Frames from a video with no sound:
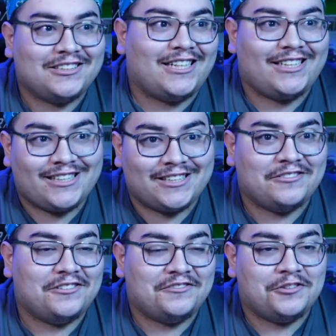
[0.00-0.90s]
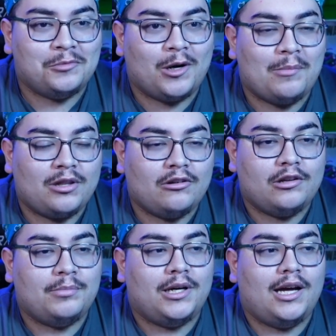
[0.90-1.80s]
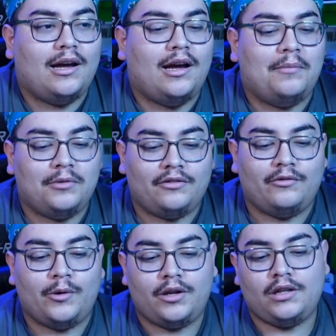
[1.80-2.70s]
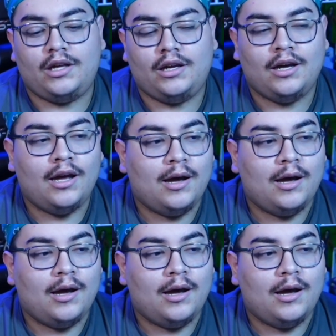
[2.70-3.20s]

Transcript: like in, in a few more episodes but uh, i'm looking forward to seeing